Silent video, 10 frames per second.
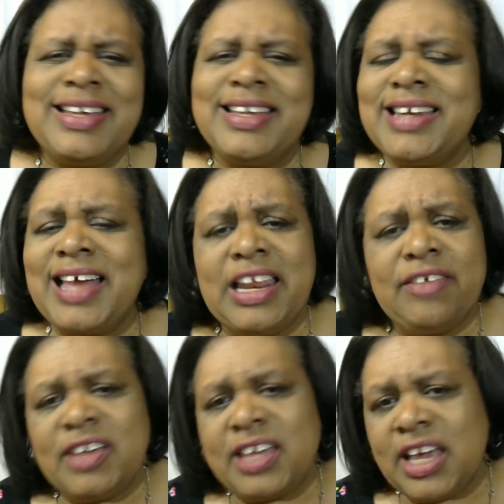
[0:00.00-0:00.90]
not
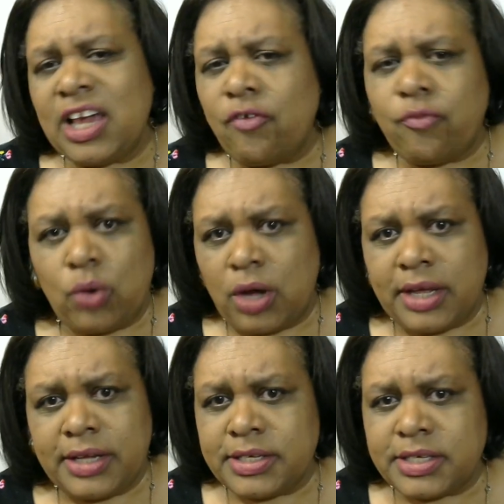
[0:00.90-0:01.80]
even King of
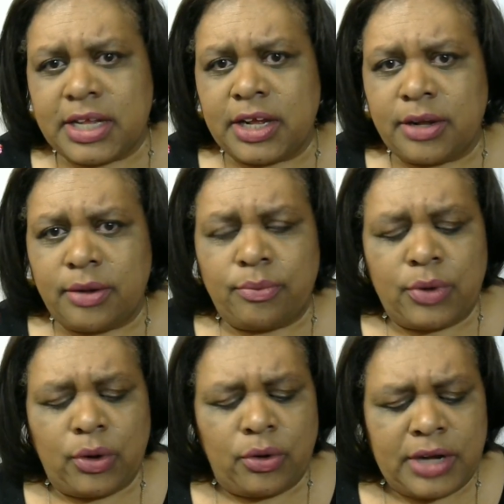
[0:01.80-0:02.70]
Wands, like,
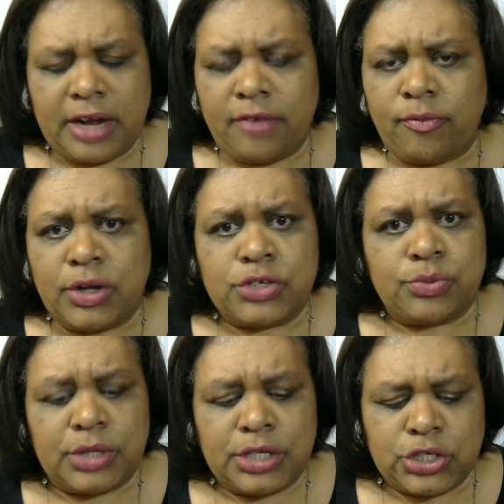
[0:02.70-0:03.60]
or Knight of Wands,
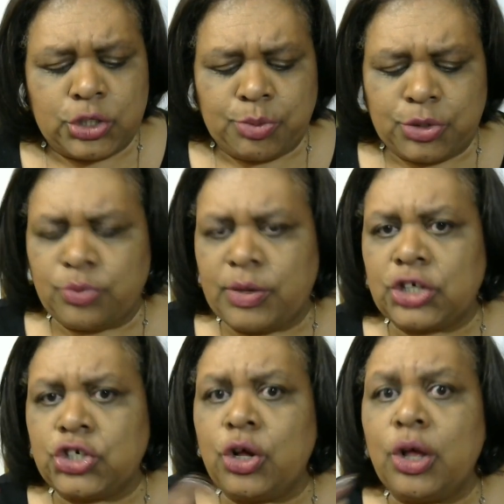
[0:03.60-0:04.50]
really super
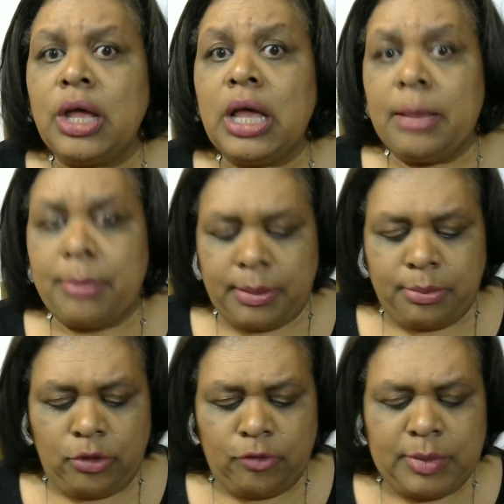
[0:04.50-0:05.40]
directional, but
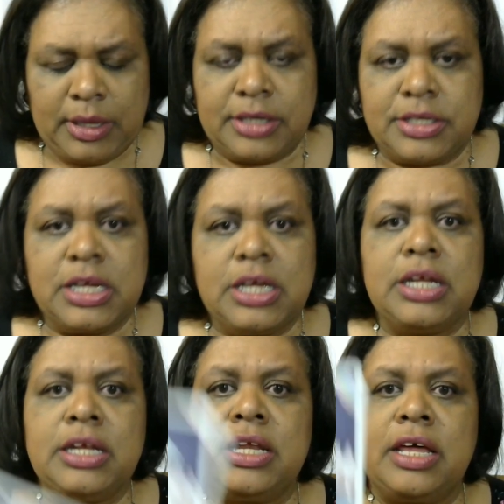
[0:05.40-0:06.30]
movement
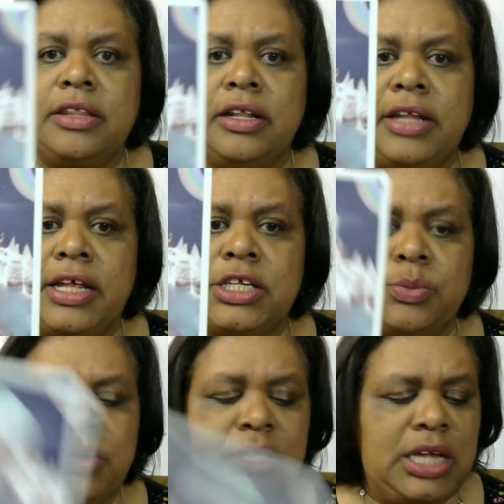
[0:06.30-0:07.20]
nonetheless.
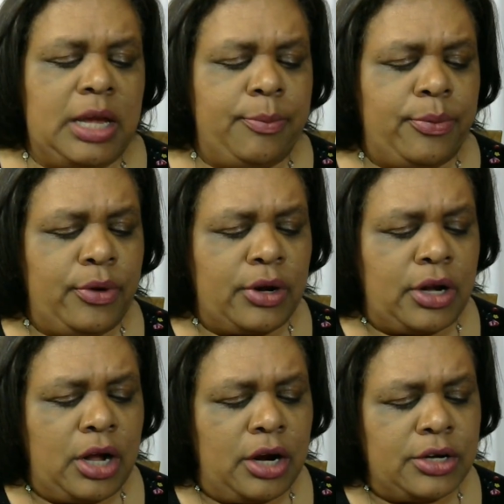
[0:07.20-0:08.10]
With the Emperor
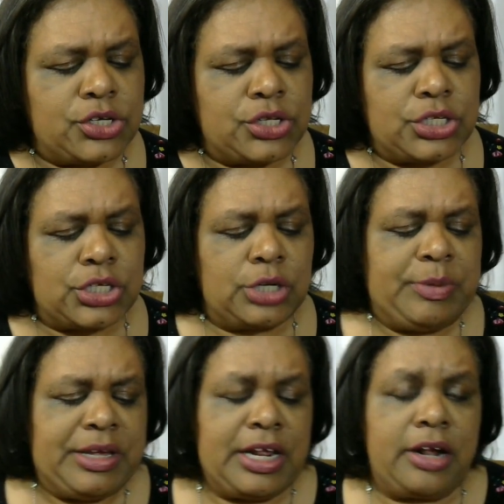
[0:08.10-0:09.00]
card, so this could
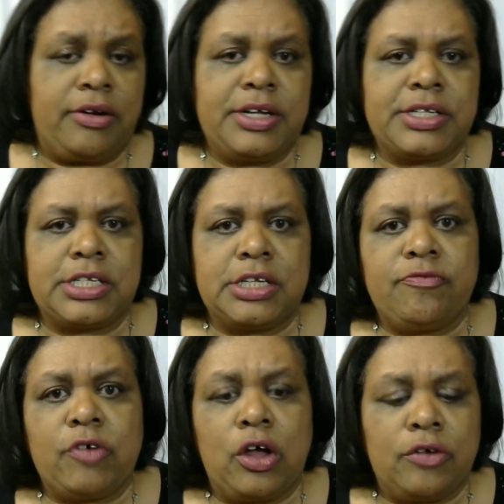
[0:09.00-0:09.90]
be in Aries that's
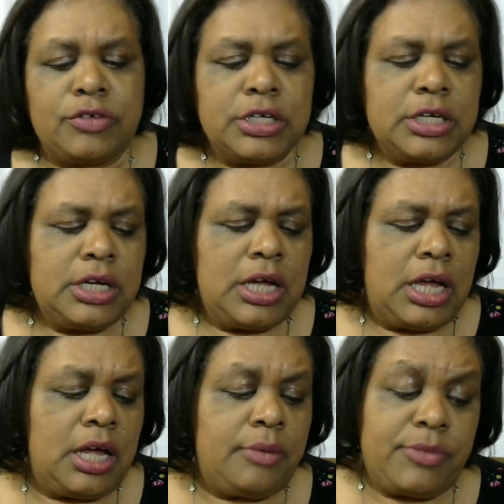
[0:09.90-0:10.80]
involved.
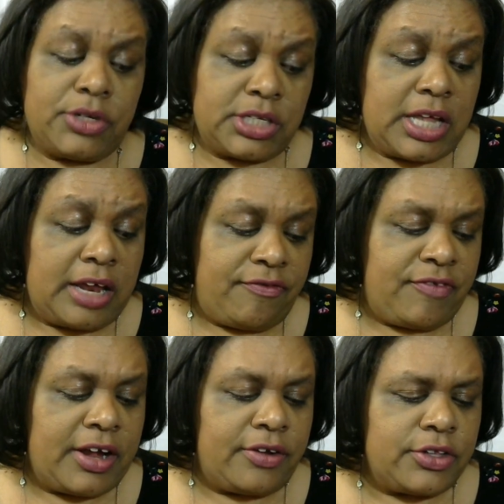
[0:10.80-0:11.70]
Um, there's a lot of
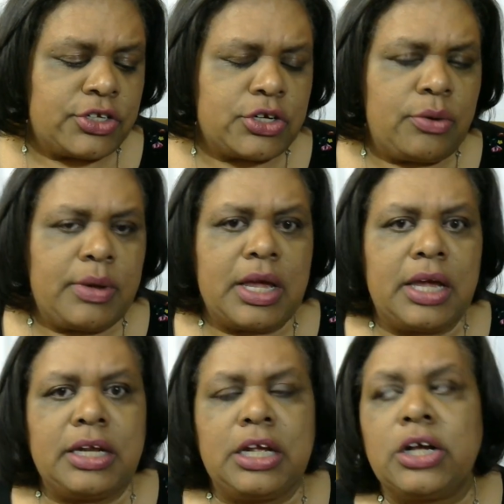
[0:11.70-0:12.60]
fire that's going
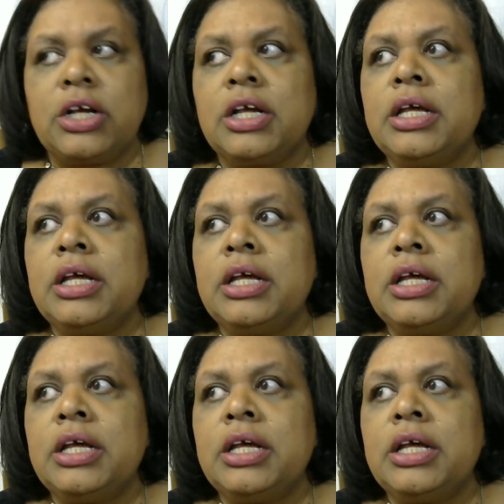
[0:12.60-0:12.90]
on here.